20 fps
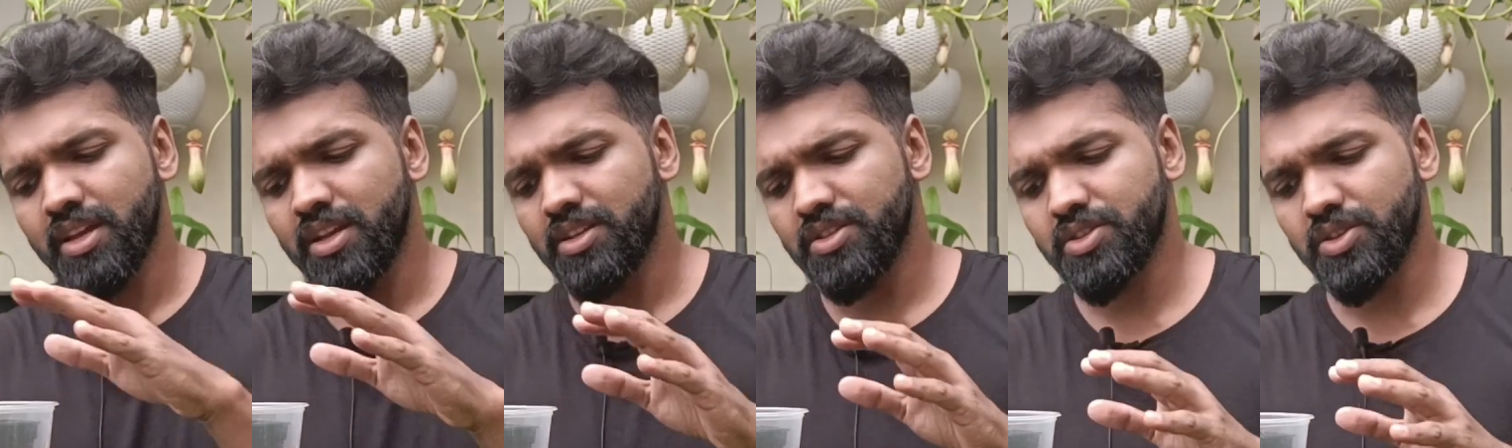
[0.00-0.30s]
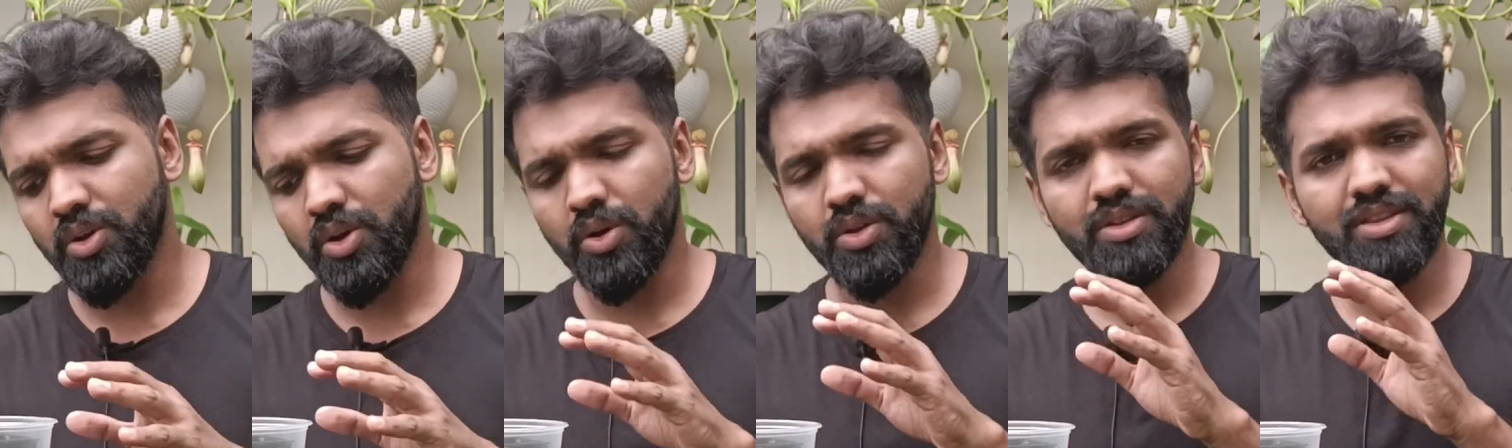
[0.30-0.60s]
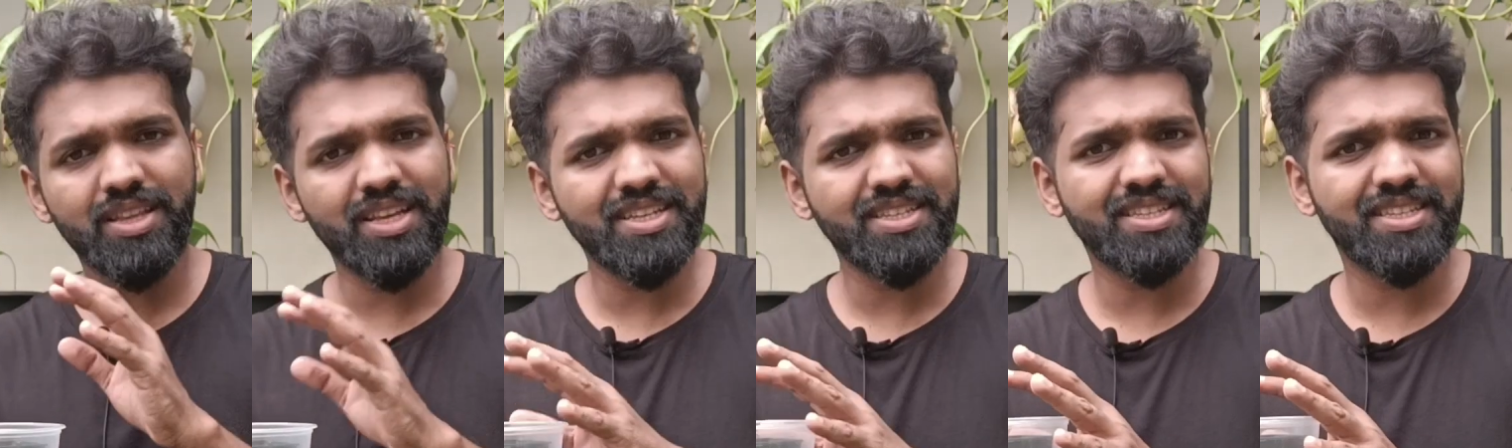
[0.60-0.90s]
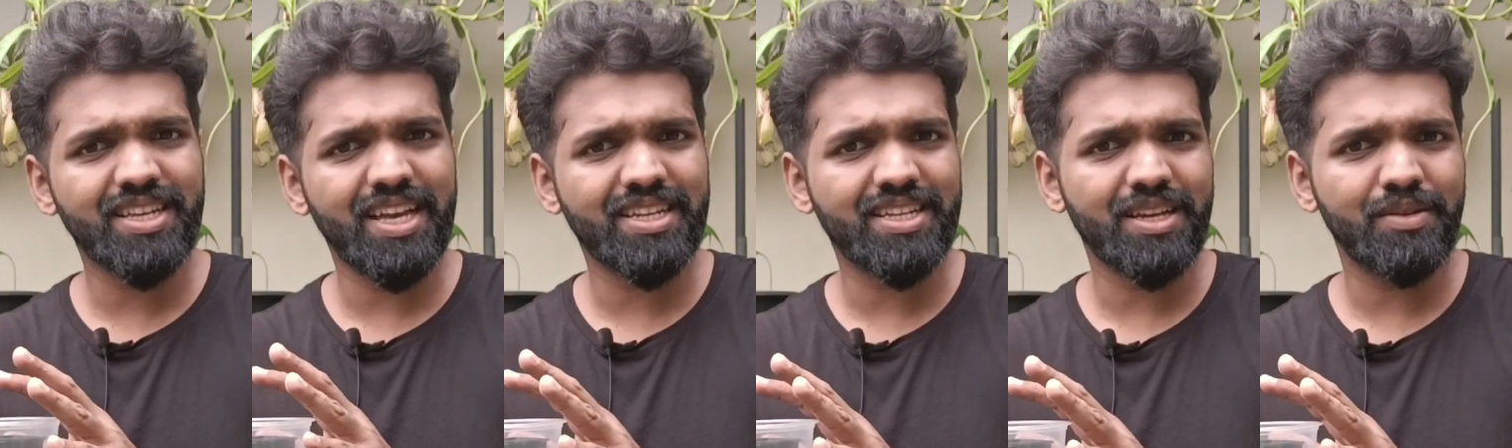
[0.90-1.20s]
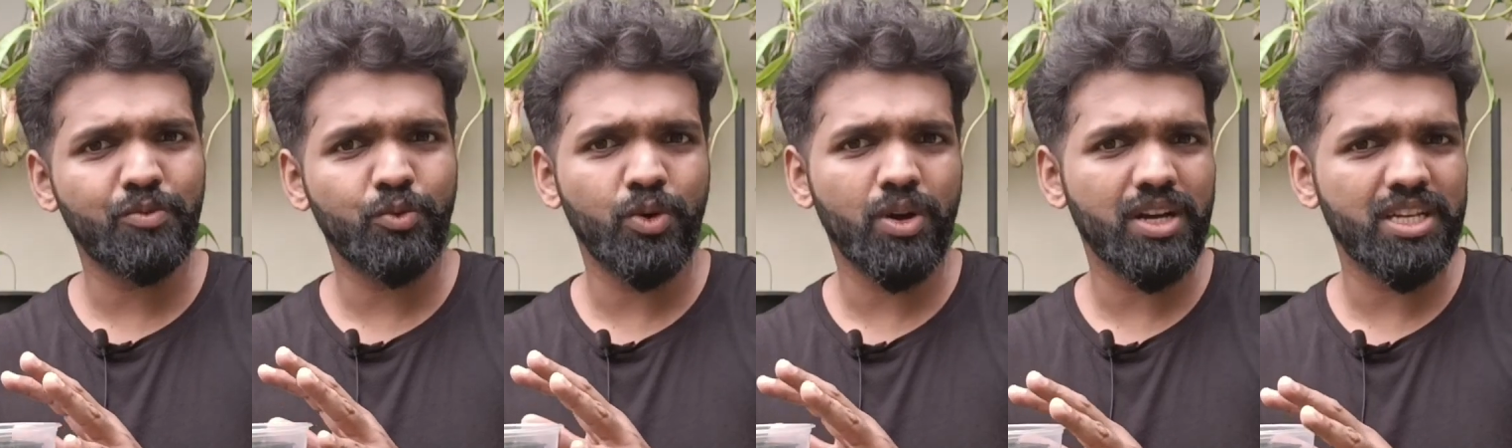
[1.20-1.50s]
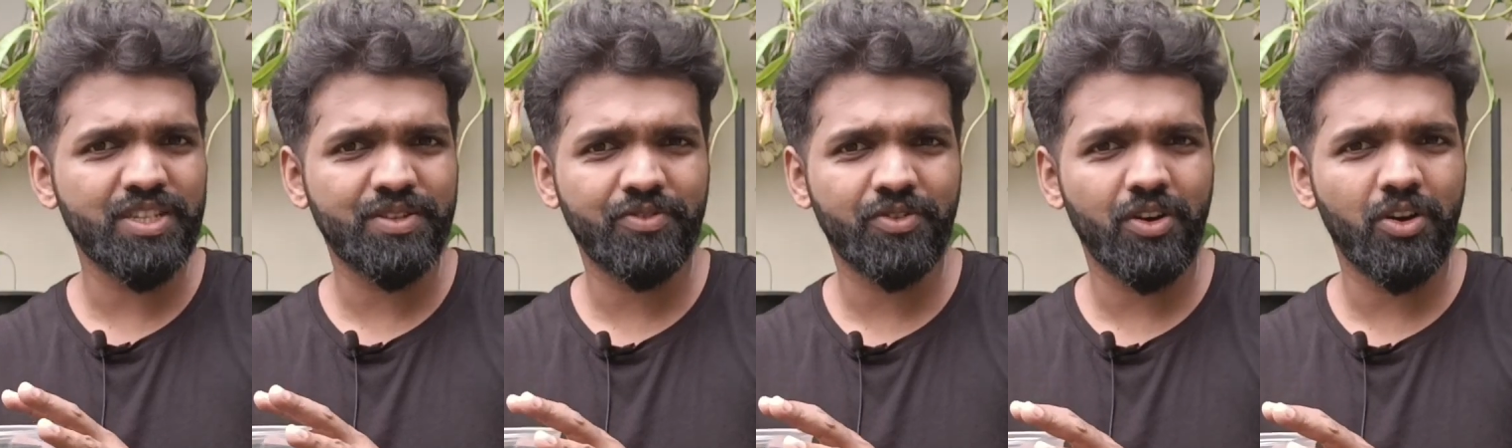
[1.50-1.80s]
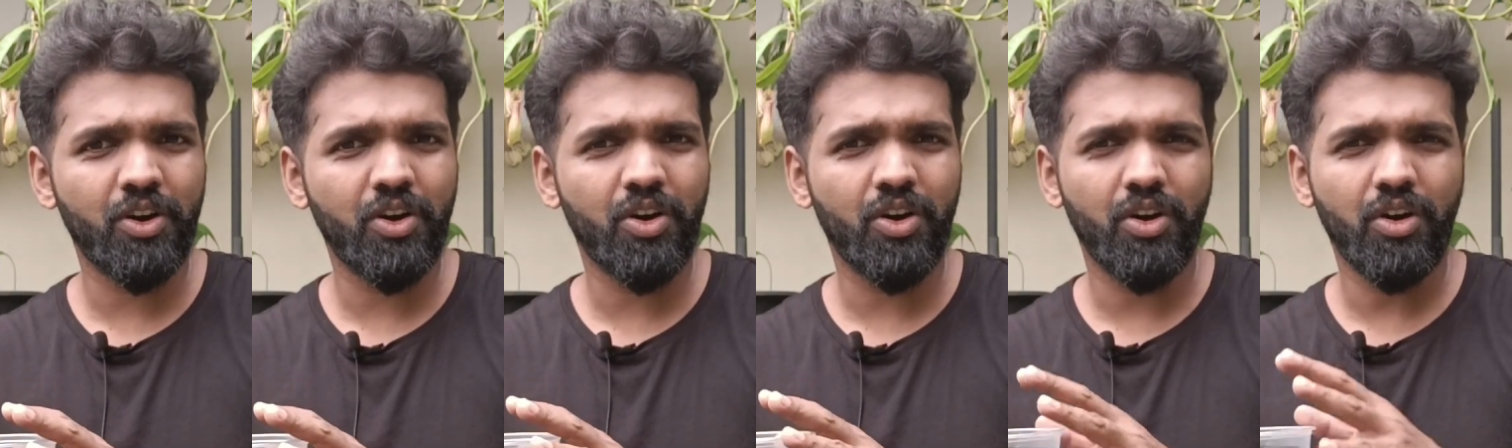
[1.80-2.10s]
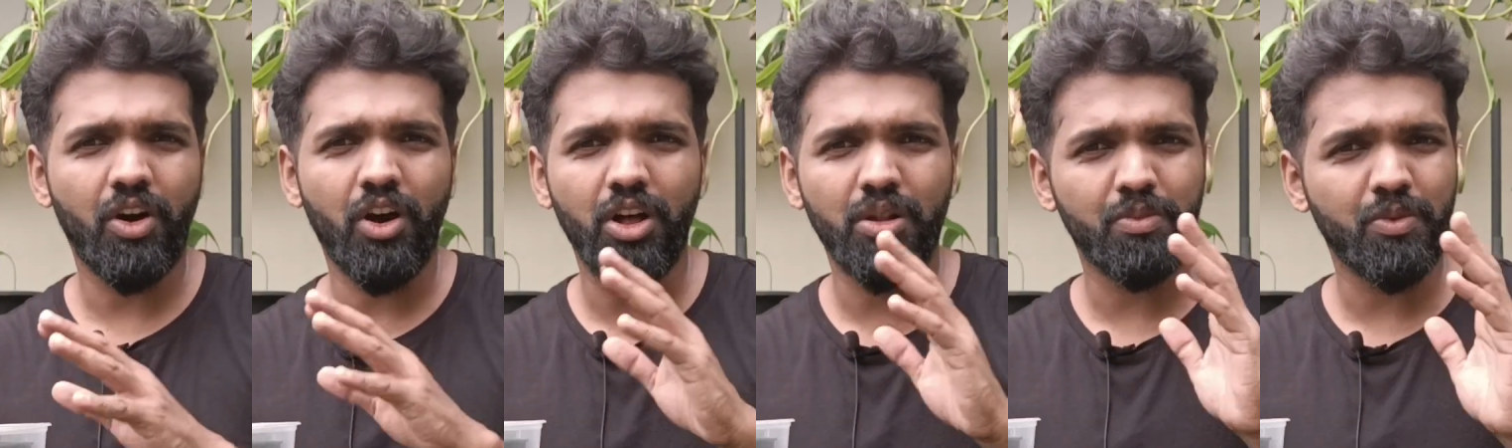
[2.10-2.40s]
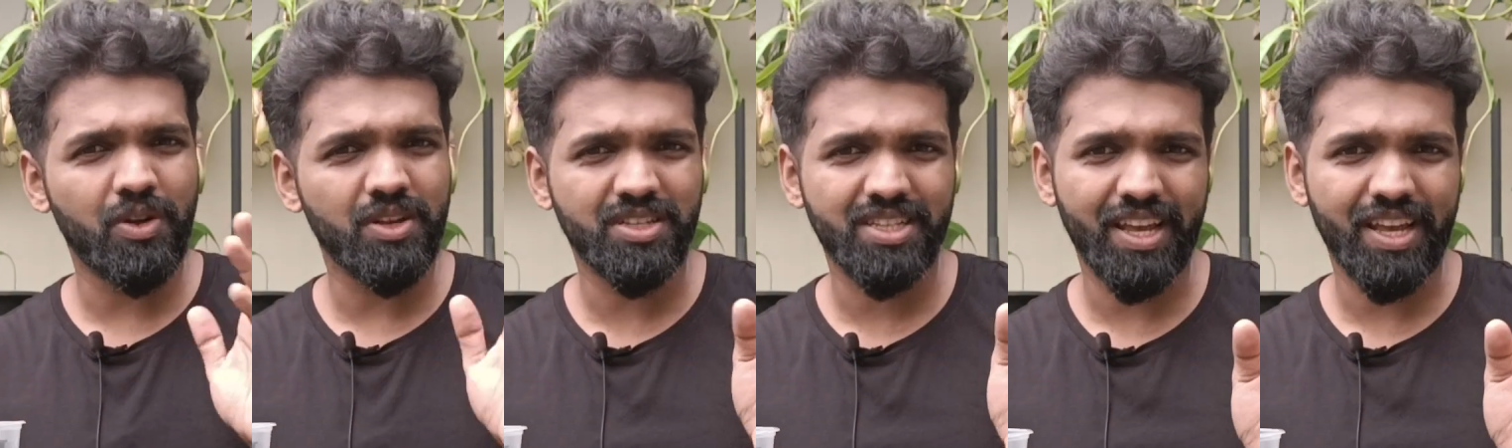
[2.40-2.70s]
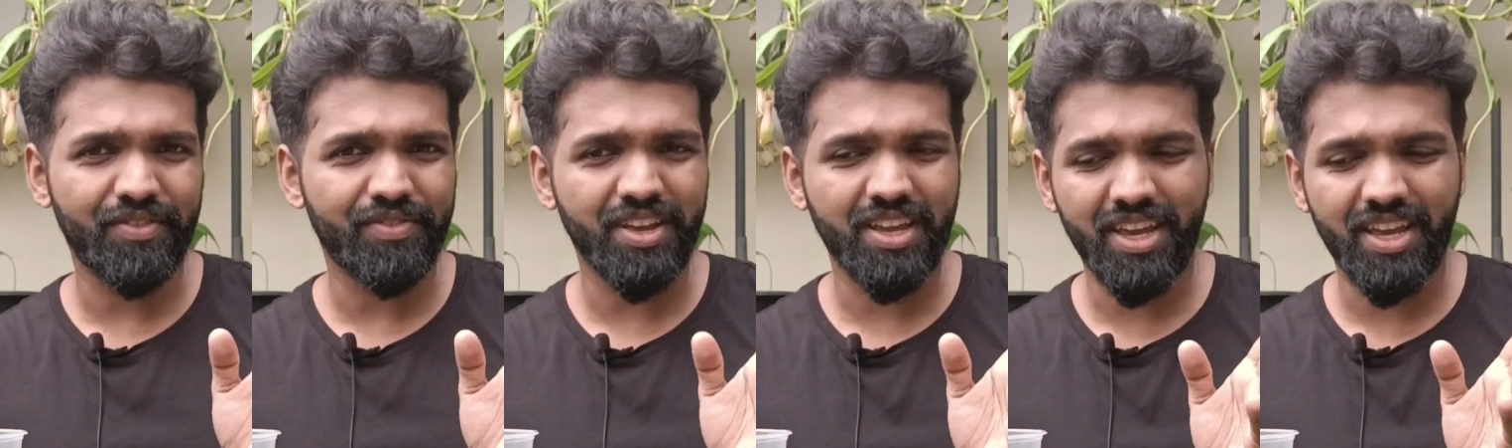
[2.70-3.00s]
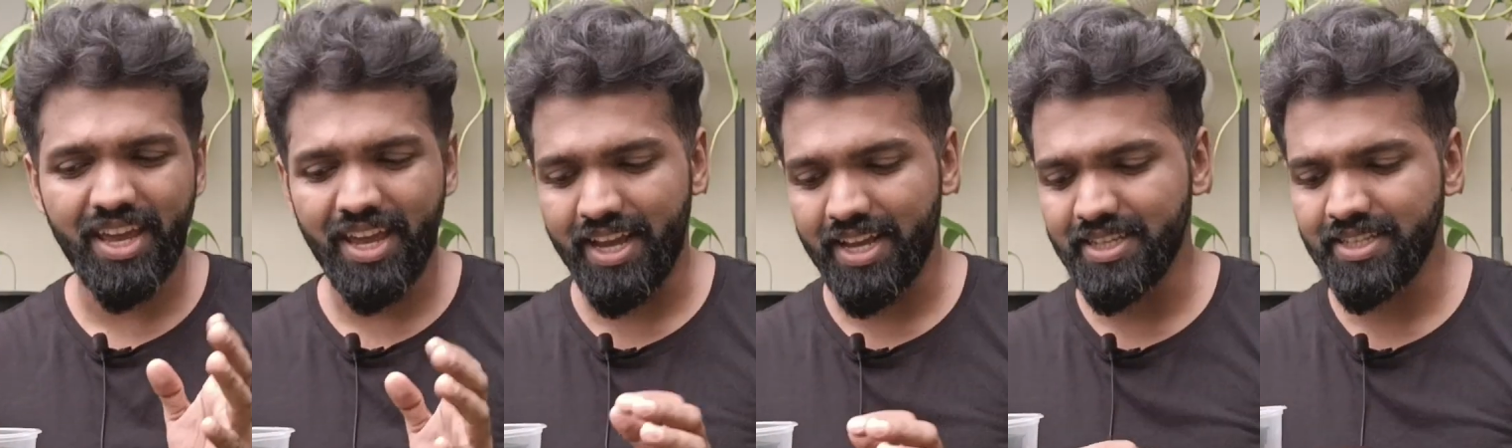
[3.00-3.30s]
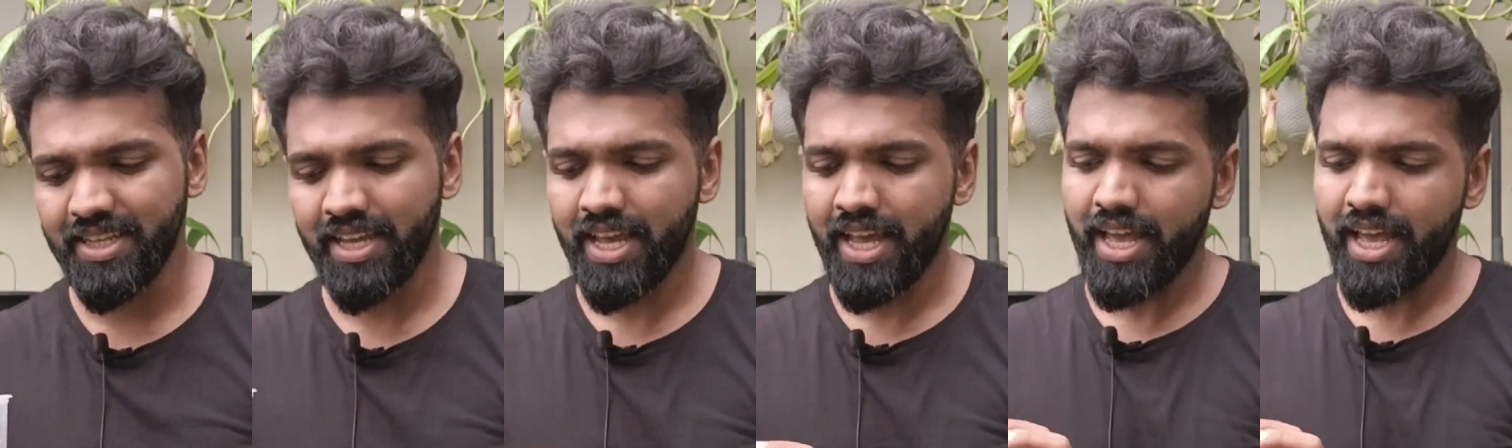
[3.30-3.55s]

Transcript: So this setup works for almost every case.